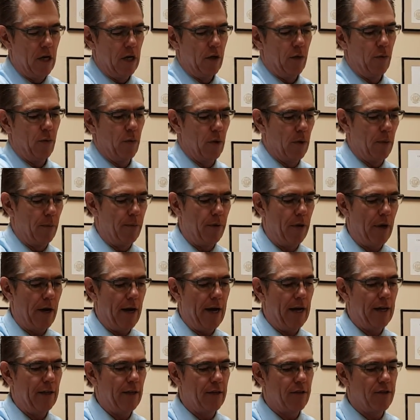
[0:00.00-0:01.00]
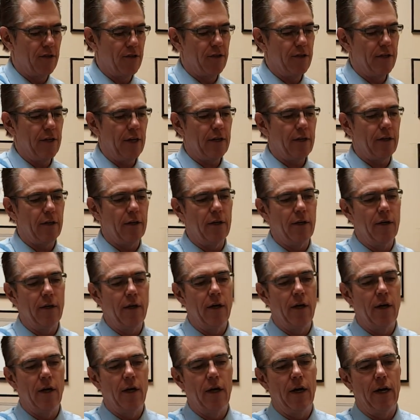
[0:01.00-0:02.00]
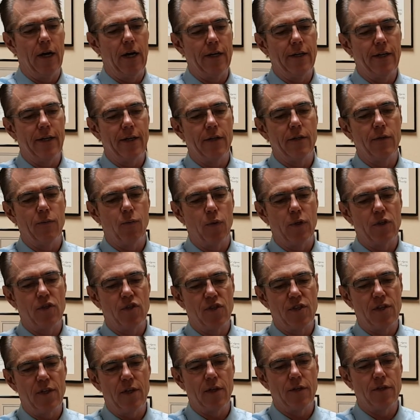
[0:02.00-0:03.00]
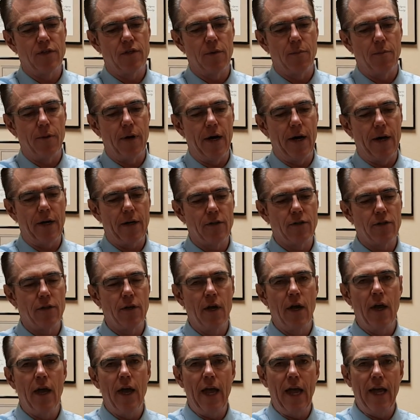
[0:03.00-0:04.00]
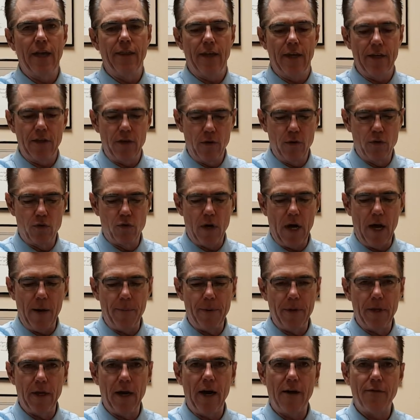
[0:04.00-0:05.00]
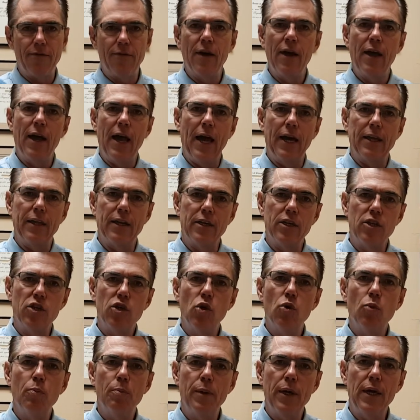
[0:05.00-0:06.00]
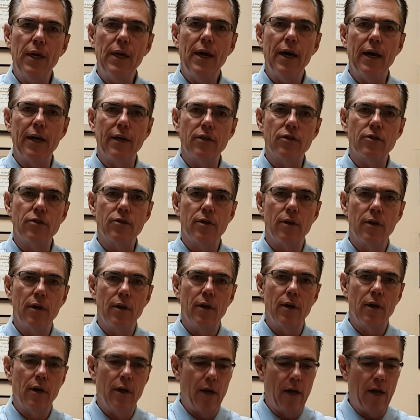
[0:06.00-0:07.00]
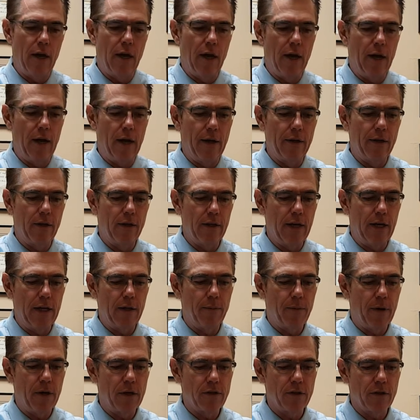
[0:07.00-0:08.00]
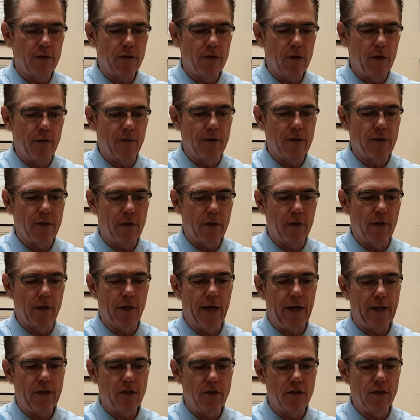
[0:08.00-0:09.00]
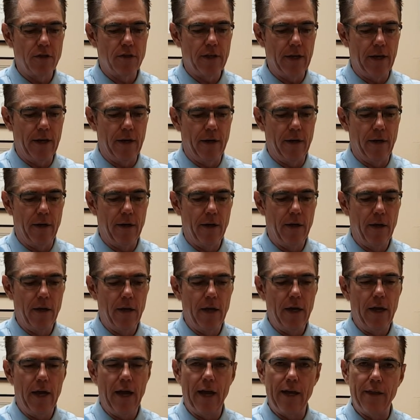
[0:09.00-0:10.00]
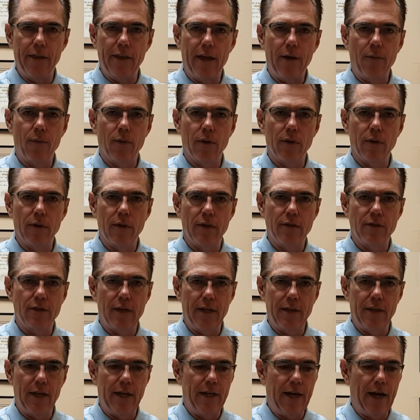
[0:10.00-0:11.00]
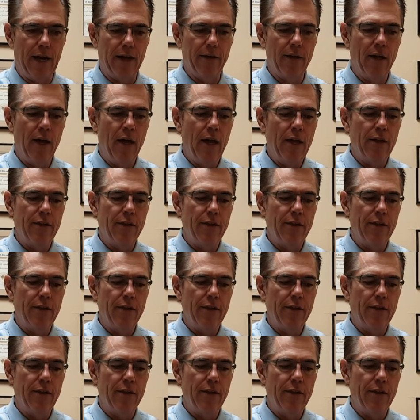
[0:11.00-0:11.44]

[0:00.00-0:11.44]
You will apply the sticker on here which seals the box, and then you drop it off at a UPS, United Parcel Service collection center, and they will send that out.